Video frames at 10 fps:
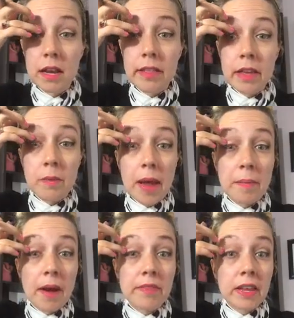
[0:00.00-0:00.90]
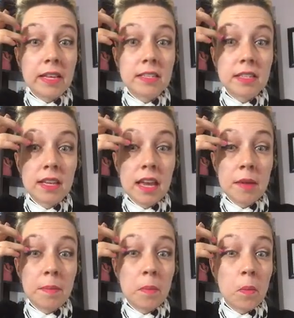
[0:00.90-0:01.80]
And they wipe off
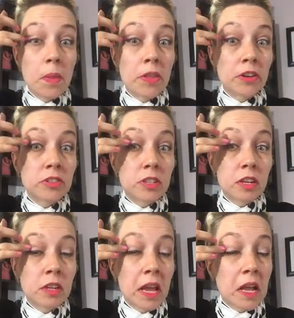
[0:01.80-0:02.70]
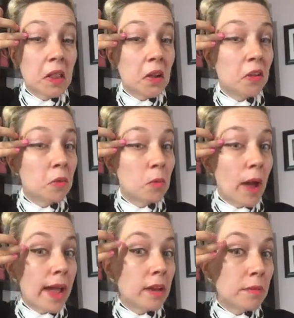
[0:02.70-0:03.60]
easily when they're still like a little
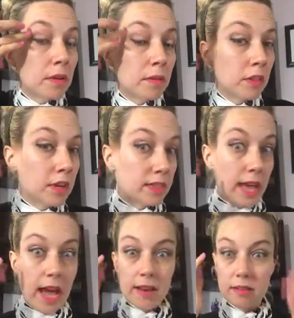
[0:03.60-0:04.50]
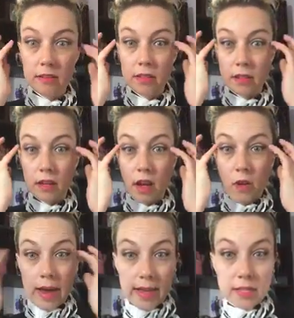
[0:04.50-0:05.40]
wet. Look at that.
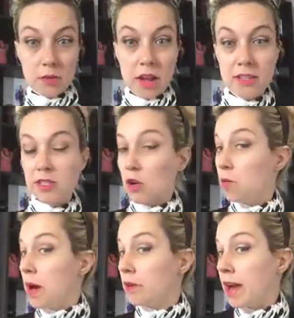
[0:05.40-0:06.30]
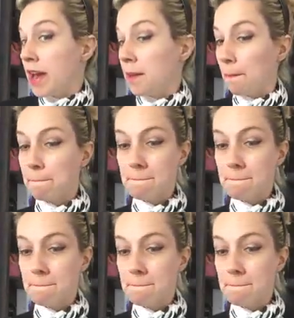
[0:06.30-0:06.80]
Okay, so not so bad, right?